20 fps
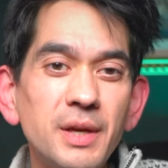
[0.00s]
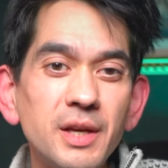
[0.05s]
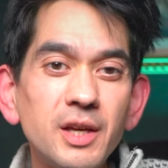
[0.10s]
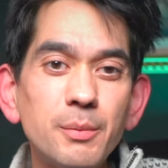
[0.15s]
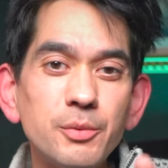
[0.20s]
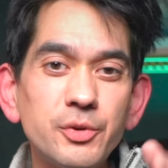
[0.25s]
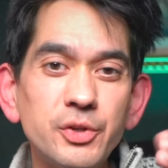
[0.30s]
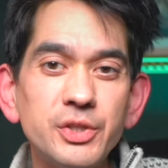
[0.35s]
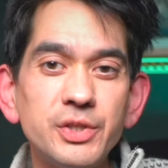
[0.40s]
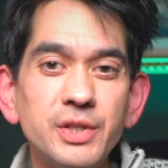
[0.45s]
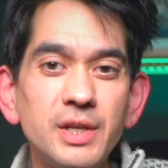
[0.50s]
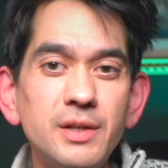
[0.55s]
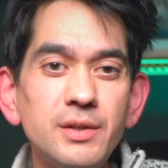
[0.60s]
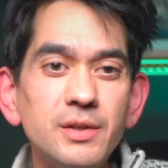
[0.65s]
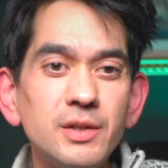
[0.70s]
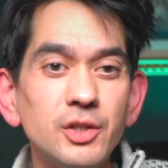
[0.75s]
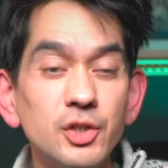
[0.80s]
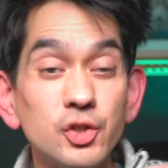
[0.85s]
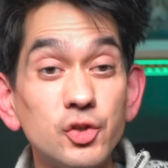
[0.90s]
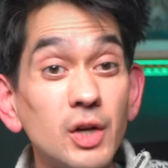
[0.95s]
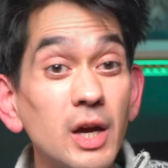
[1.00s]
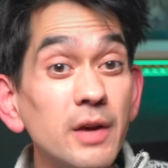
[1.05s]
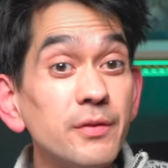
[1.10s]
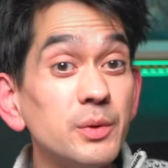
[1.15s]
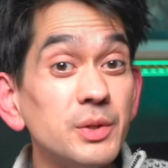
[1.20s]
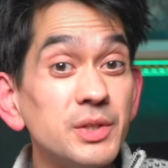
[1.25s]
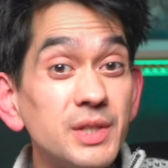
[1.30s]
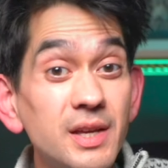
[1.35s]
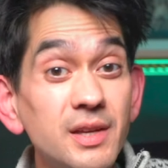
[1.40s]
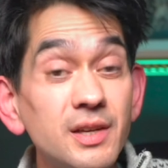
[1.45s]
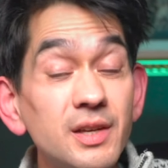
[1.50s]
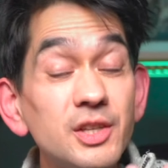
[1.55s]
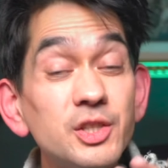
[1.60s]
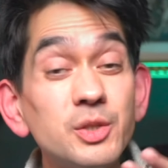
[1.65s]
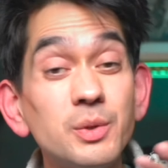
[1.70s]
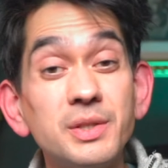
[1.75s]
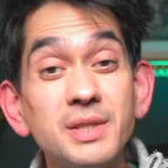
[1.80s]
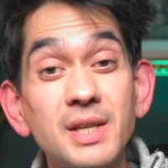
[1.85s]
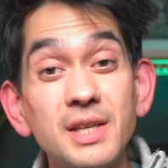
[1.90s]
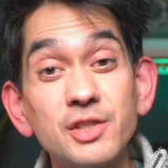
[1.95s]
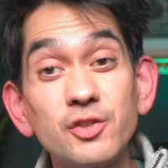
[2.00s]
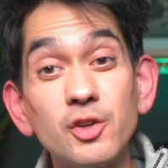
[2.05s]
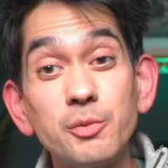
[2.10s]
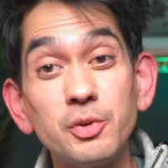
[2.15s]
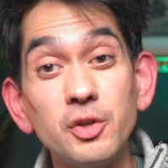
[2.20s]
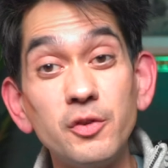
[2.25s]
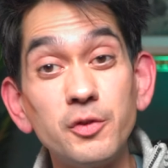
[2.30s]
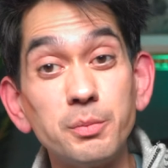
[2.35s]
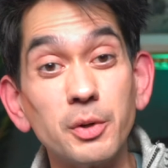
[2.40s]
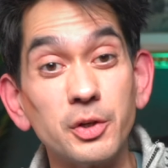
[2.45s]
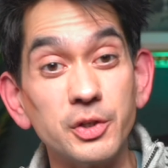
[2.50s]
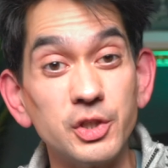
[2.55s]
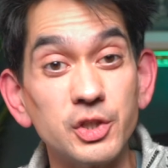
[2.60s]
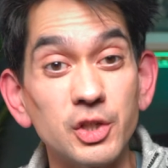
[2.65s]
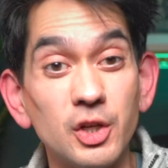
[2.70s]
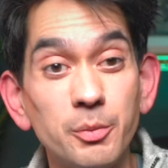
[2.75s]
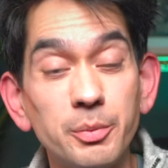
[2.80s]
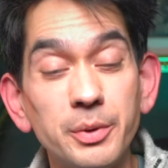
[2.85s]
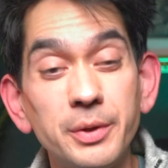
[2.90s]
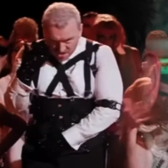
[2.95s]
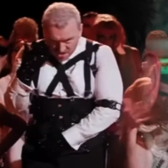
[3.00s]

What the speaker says: pick up Christine and a driver would take her to a Tesla-approved body shop.